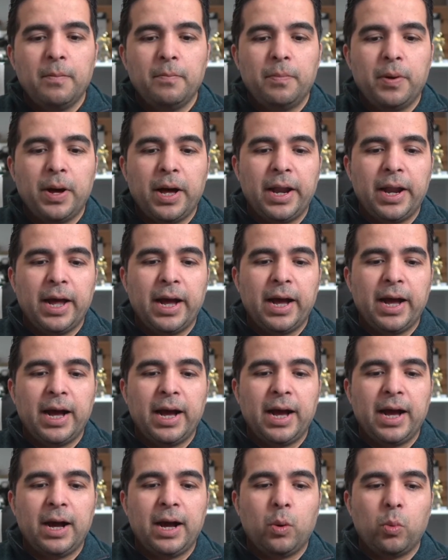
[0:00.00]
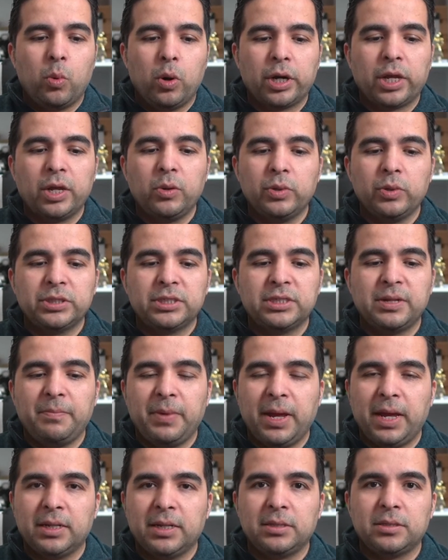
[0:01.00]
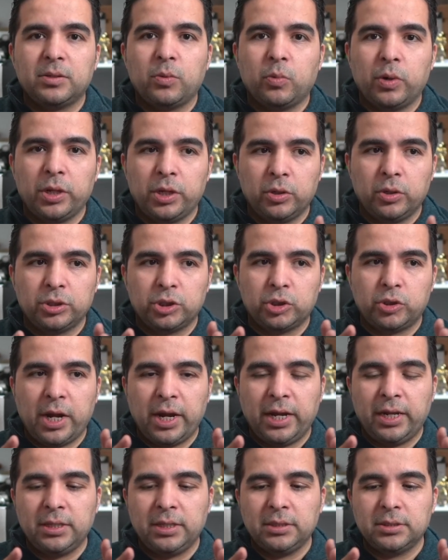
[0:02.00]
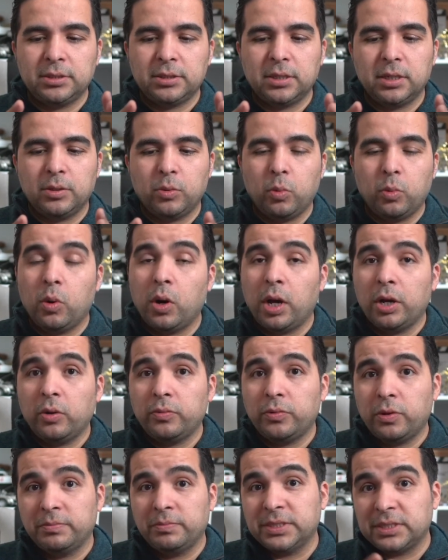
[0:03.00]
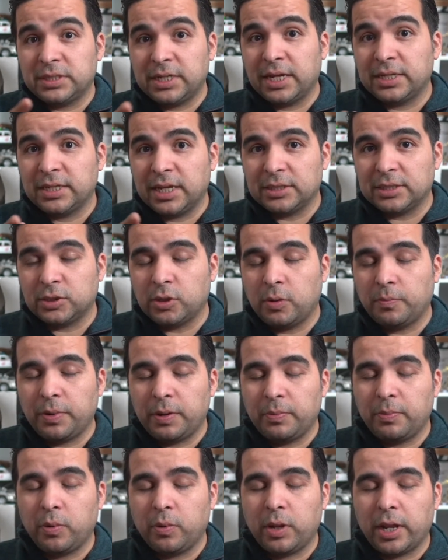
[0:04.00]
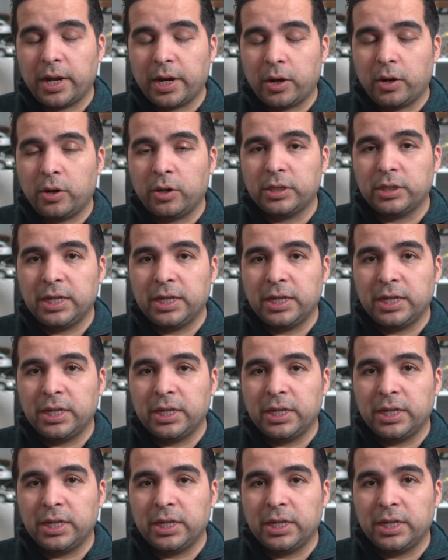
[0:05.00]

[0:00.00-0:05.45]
But working with cement, when you're trying, one of the mistakes that some people I heard